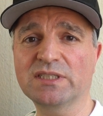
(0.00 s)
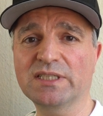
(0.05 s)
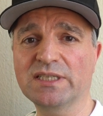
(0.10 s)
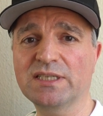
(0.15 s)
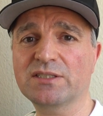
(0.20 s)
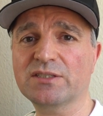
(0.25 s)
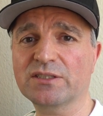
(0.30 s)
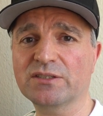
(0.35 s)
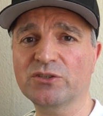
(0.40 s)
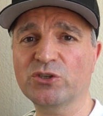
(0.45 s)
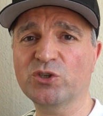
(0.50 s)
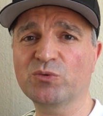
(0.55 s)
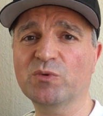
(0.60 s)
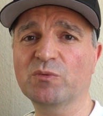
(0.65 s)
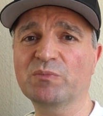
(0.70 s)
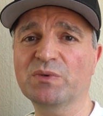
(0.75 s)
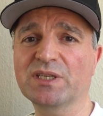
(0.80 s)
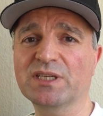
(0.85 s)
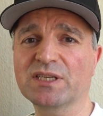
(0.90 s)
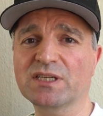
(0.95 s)
decent
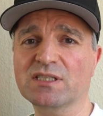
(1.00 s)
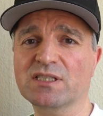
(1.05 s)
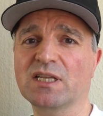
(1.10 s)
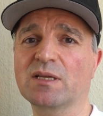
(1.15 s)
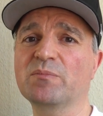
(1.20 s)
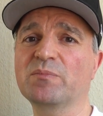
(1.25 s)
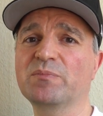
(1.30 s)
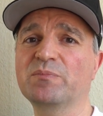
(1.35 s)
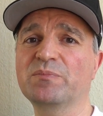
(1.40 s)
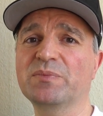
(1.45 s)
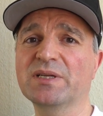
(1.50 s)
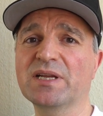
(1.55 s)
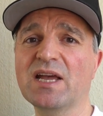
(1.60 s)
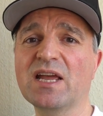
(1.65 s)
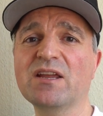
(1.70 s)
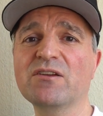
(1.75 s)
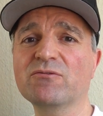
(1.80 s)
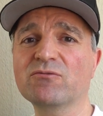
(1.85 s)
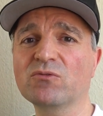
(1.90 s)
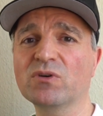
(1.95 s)
human beings. They
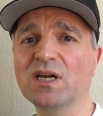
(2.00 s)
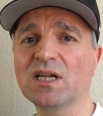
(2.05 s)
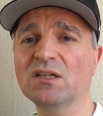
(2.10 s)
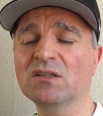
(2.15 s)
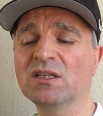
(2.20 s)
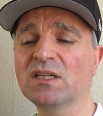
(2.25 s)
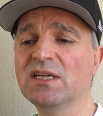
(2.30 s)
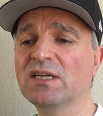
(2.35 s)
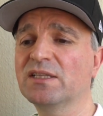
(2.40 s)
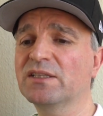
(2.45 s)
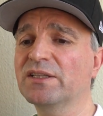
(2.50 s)
behave well.